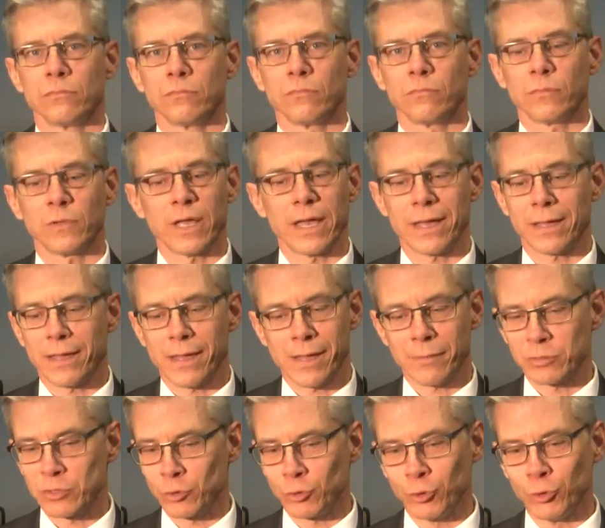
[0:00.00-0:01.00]
that?
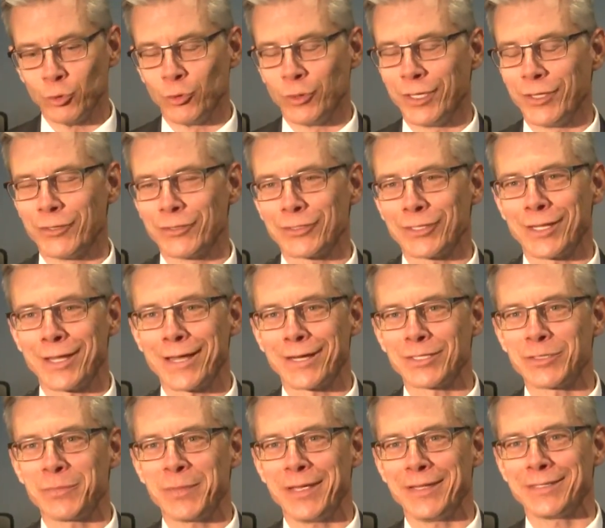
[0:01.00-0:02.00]
Absolutely. There's a lot
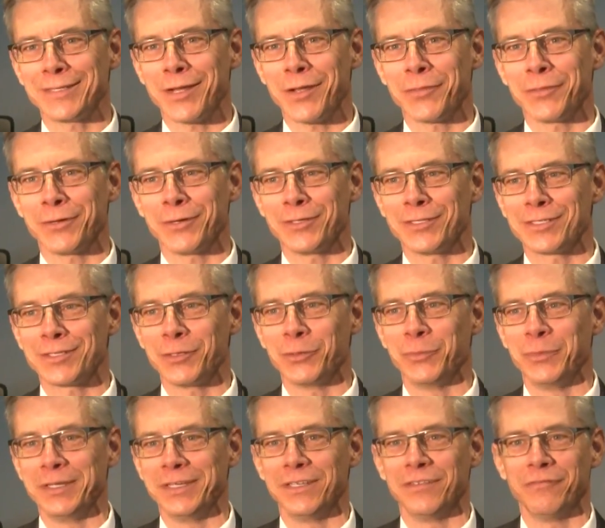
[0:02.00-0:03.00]
of space out there to still
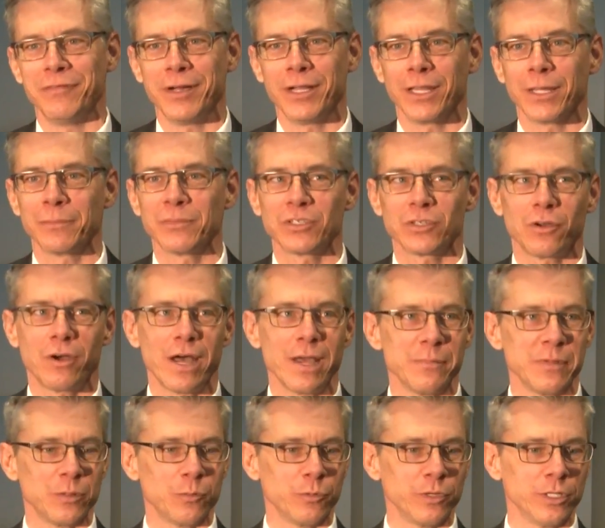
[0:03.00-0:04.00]
be developed. So, I
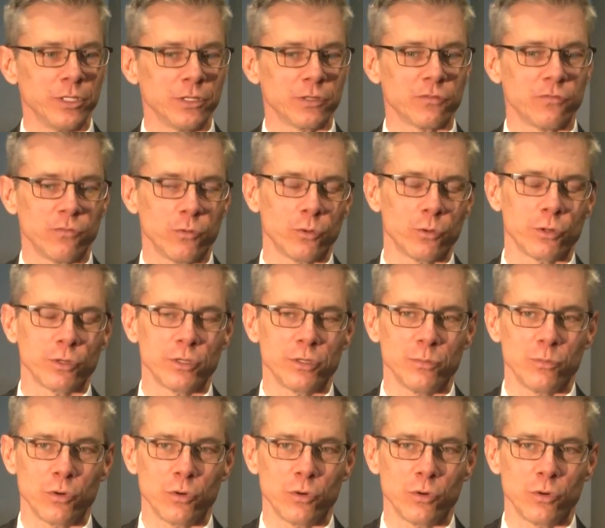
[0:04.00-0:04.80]
mean, we look forward to